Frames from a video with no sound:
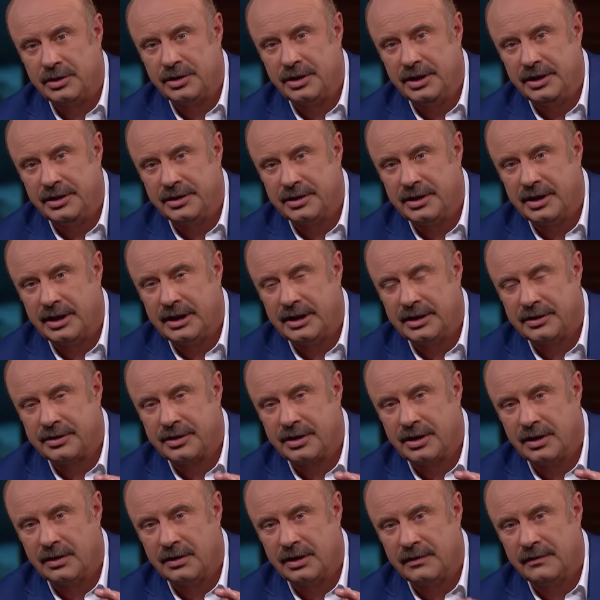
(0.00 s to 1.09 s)
she says
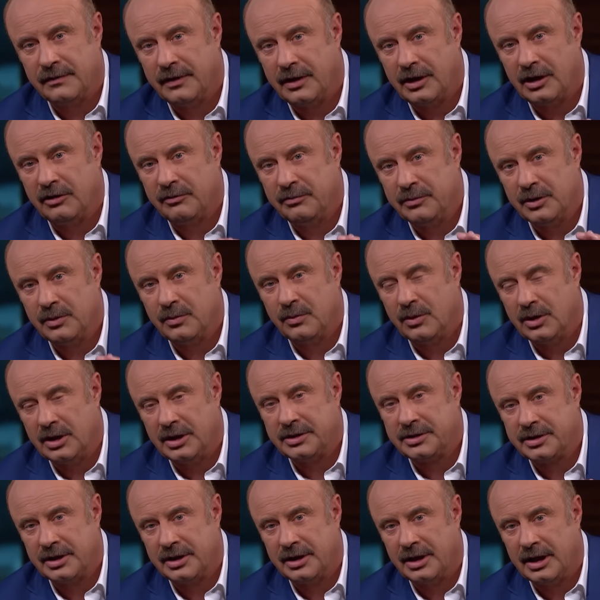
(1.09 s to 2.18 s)
her involvement was
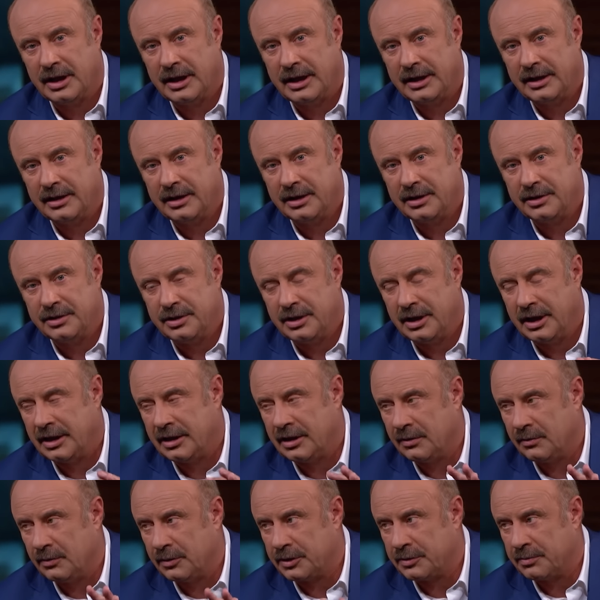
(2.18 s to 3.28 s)
the night that Shanda
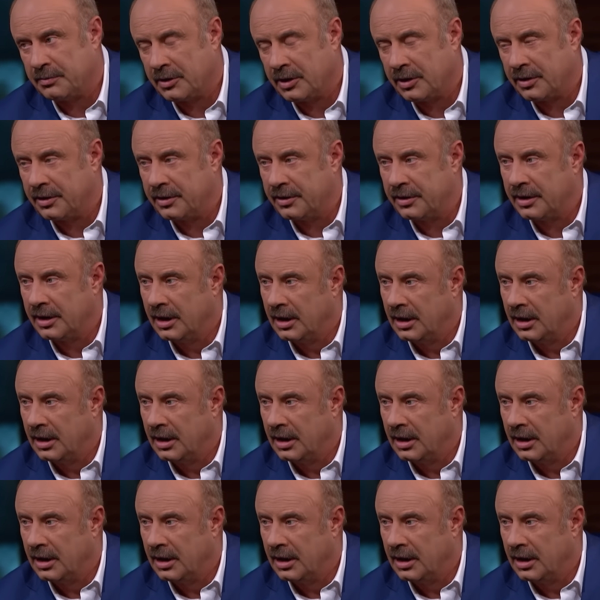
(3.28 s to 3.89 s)
was murdered.